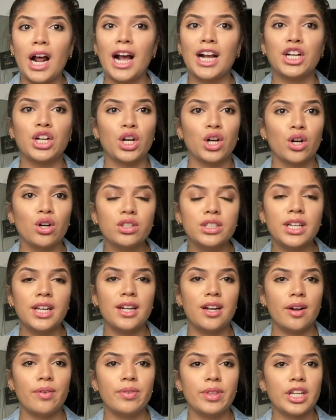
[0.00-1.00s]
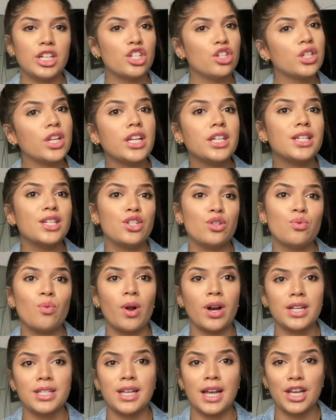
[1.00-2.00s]
I curled it and everything. She's like, did you
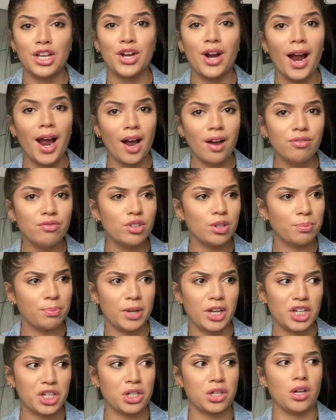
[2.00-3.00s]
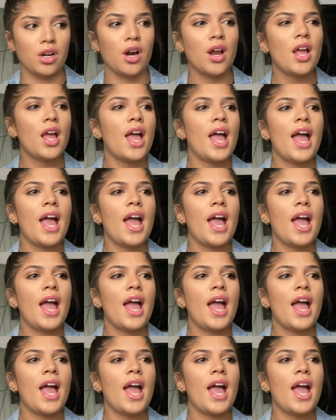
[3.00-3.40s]
want to take your after picture?